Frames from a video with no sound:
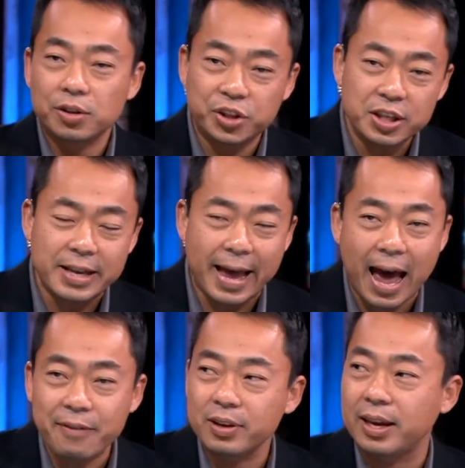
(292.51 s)
Her, she's
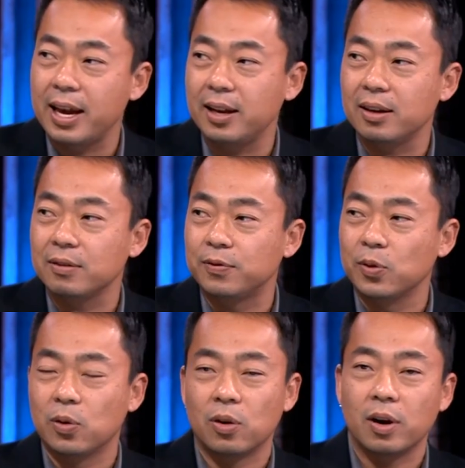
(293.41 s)
advocating
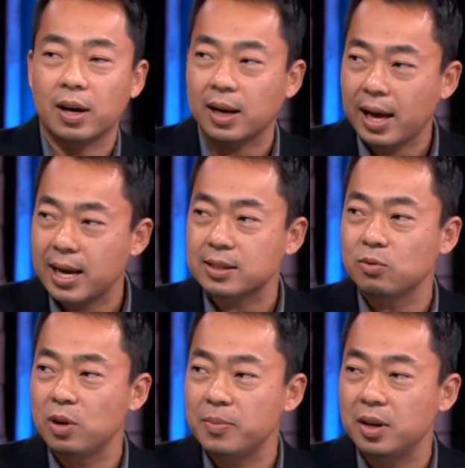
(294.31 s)
for a class
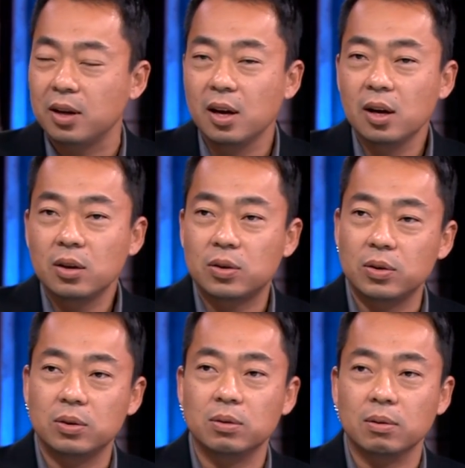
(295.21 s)
of women
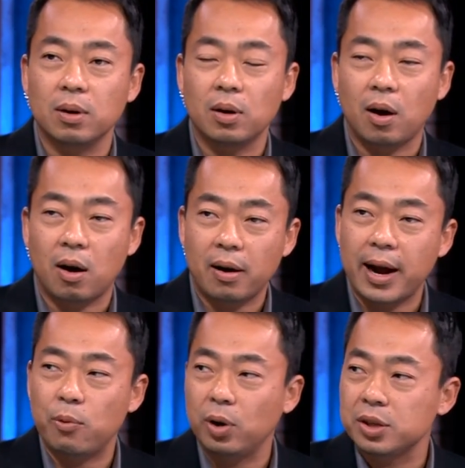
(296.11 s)
who are
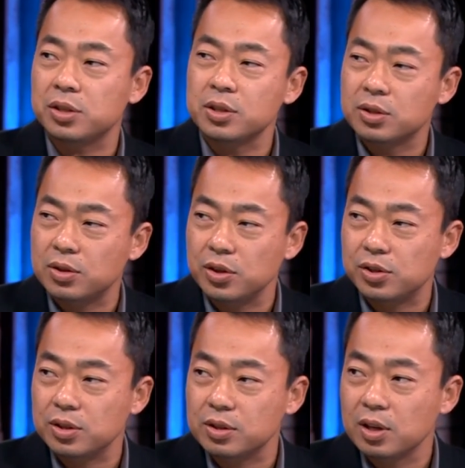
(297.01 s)
at religious
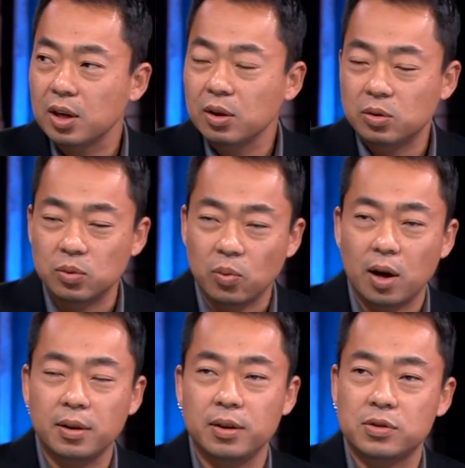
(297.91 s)
institutions who
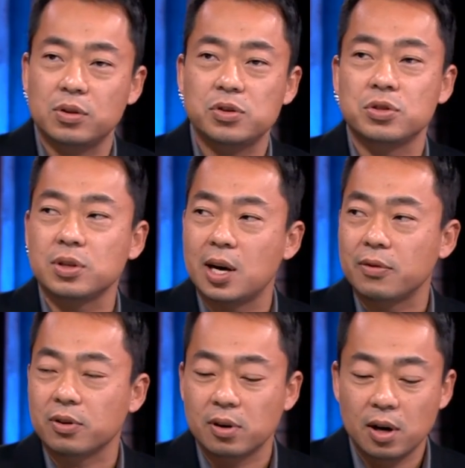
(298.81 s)
want institutions to
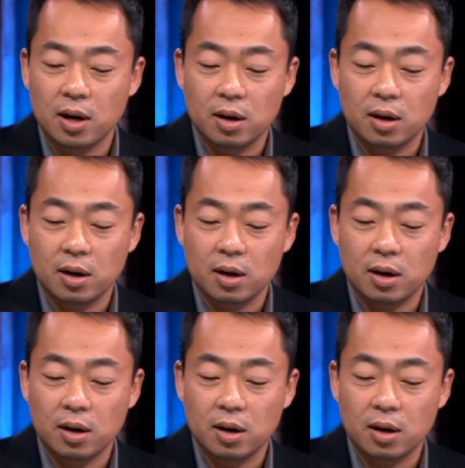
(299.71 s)
cover